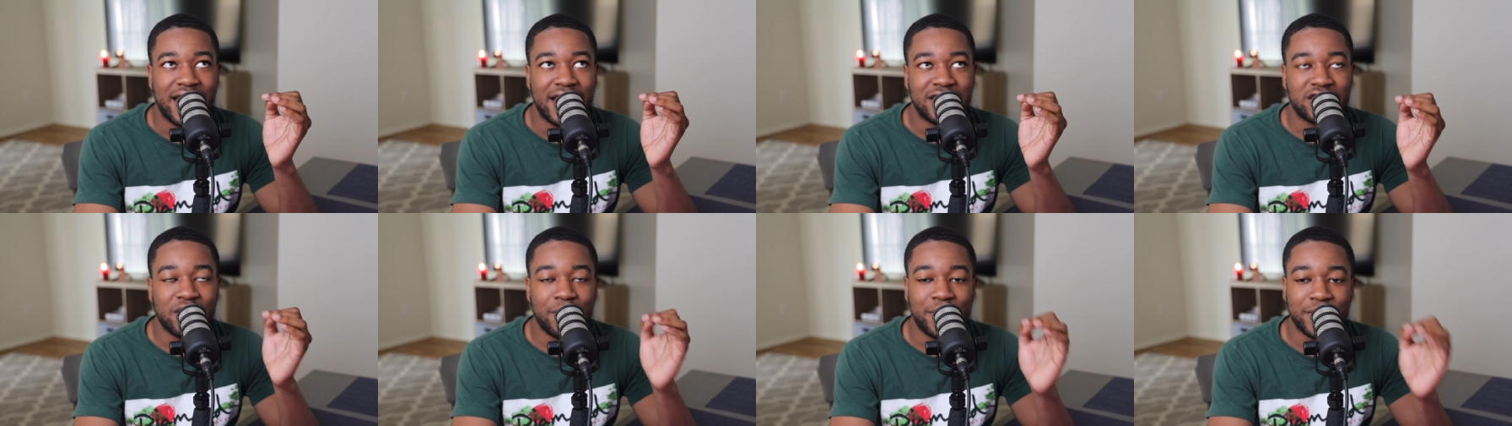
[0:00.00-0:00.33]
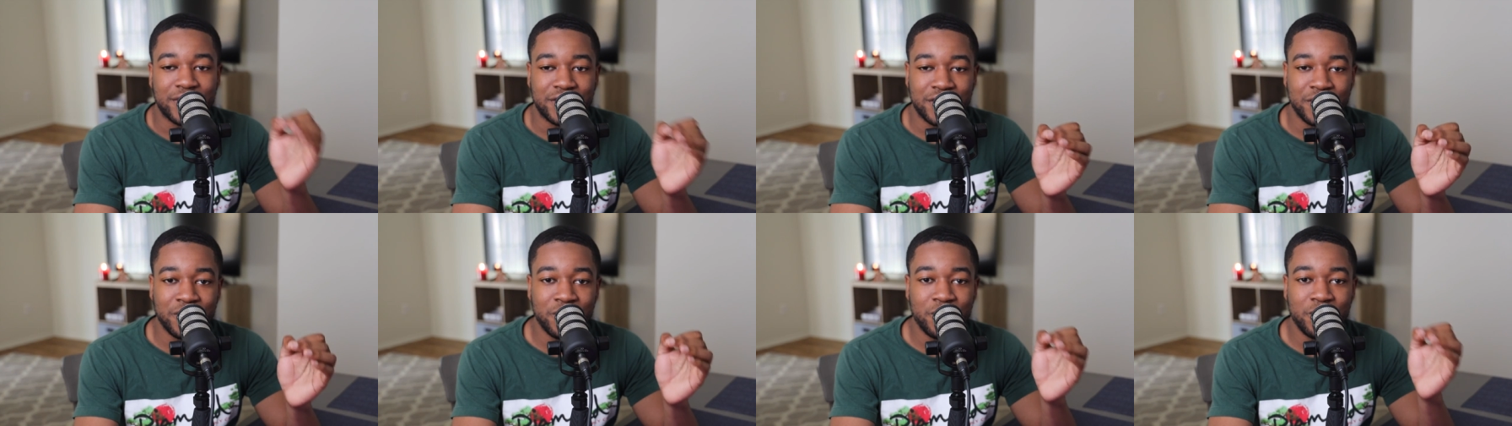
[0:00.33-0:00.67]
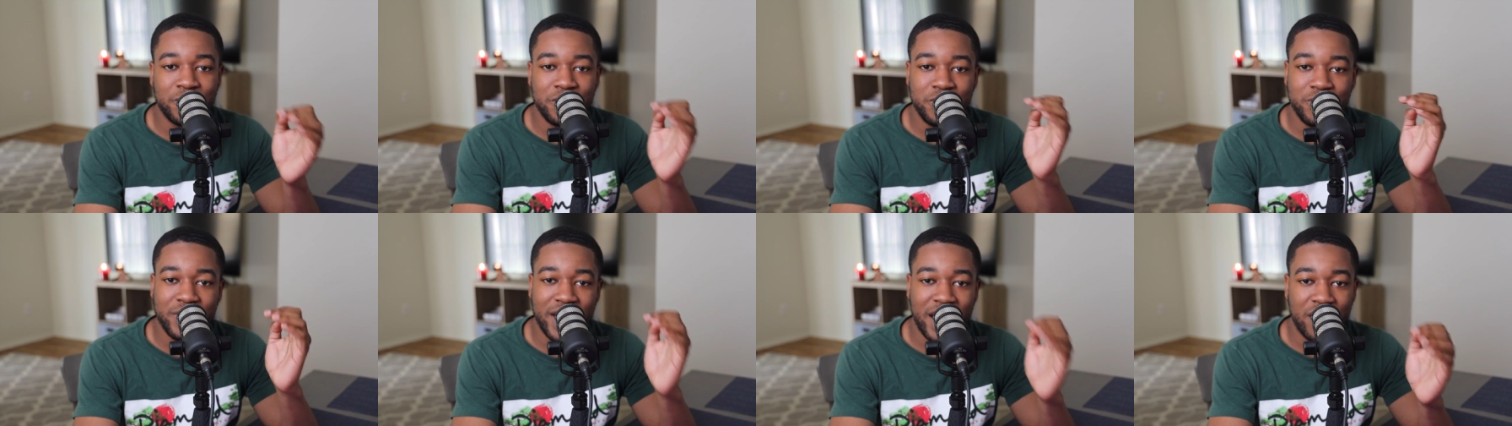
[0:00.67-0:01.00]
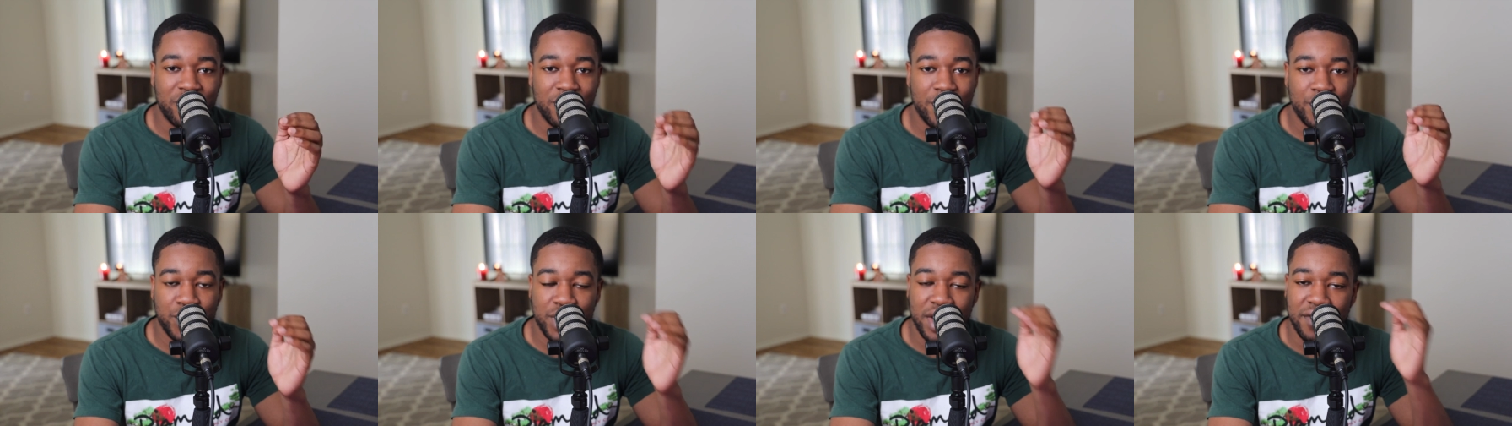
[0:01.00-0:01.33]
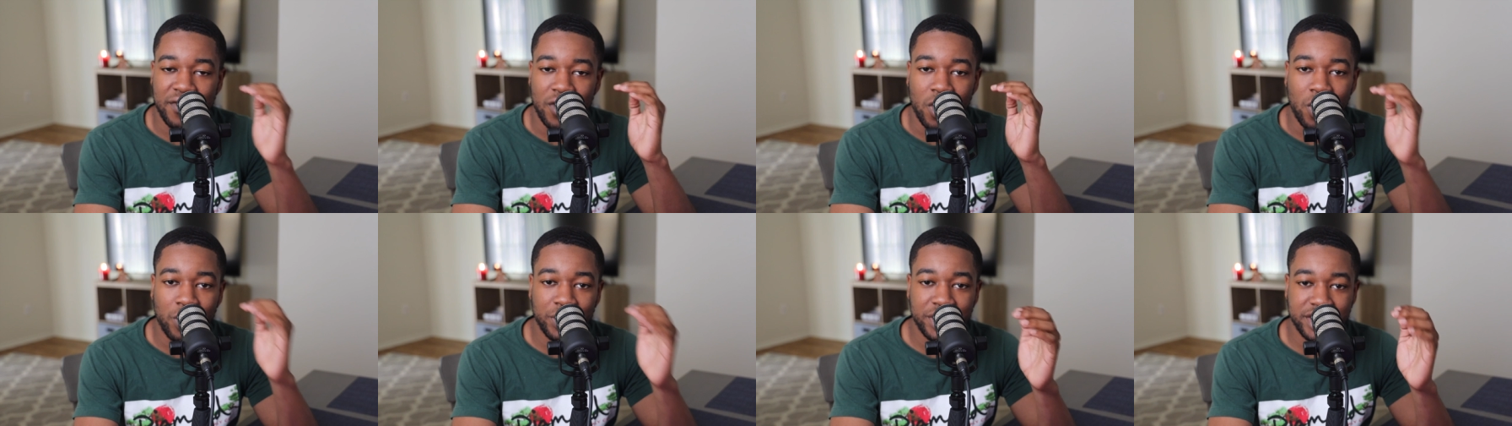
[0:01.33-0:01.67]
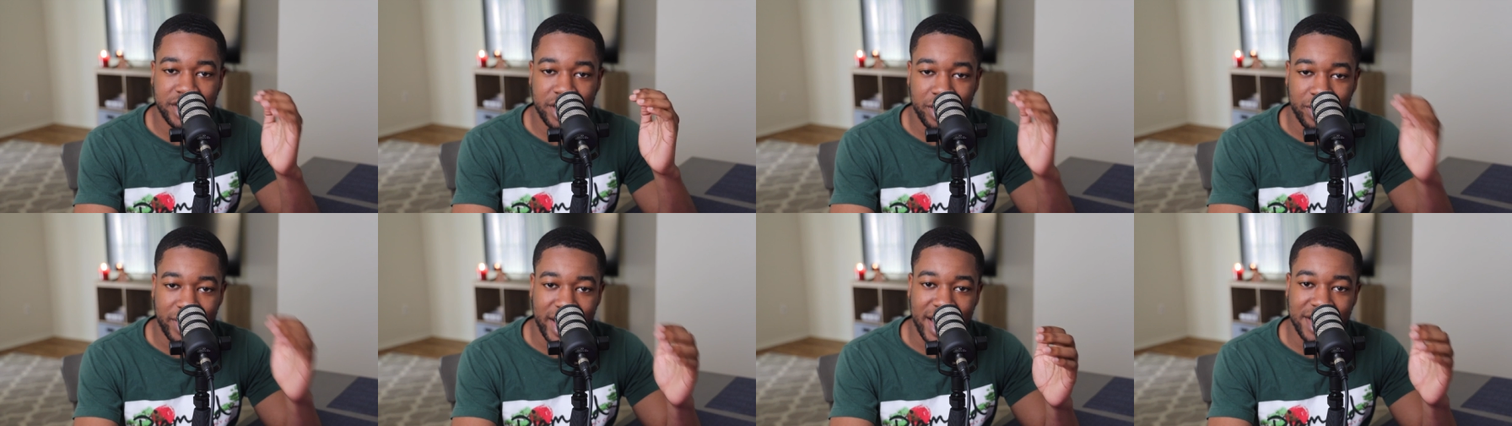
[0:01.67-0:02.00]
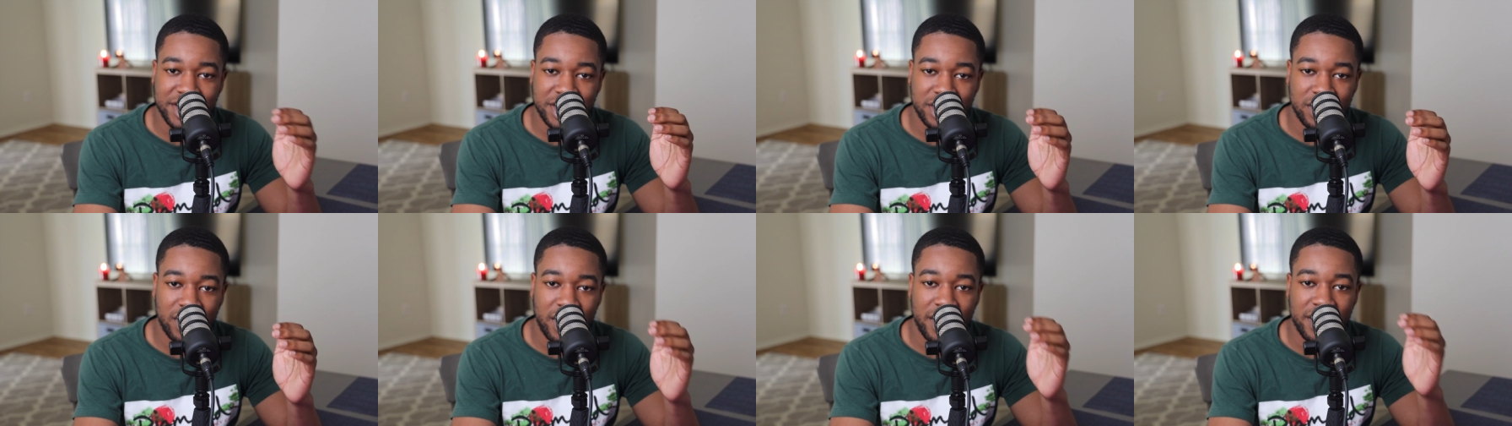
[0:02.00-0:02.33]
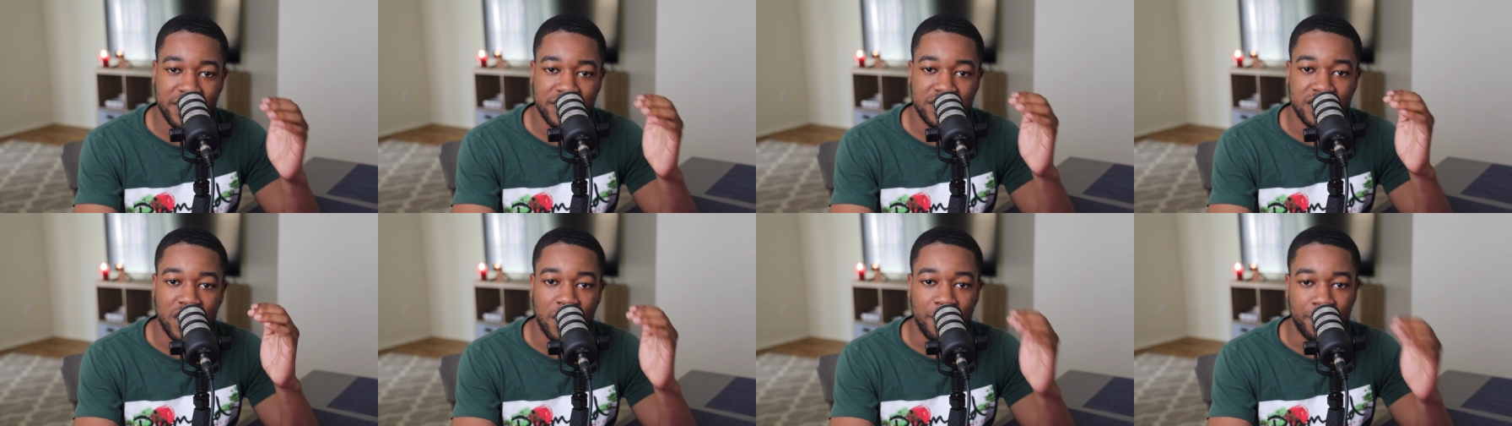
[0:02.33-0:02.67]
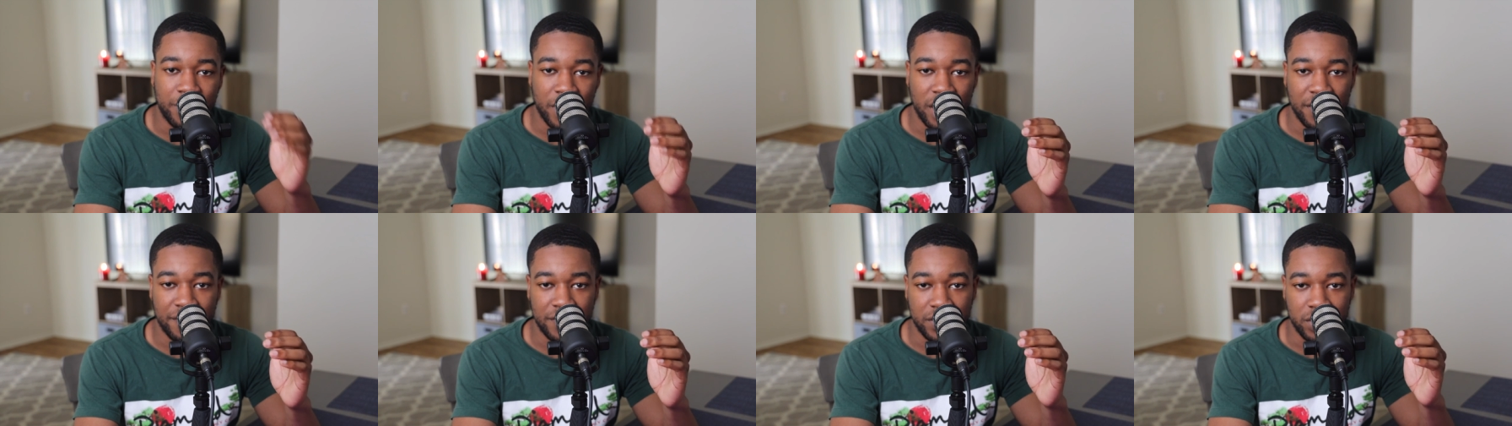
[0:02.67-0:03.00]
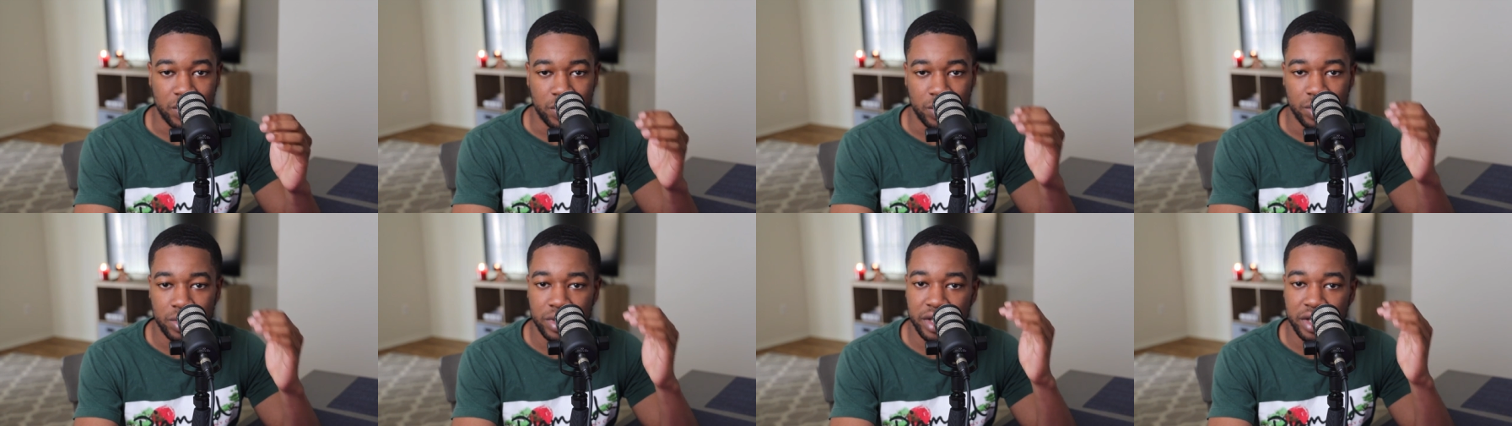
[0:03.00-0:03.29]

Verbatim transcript: As a platoon, you got to remember you have all these other echelons above you.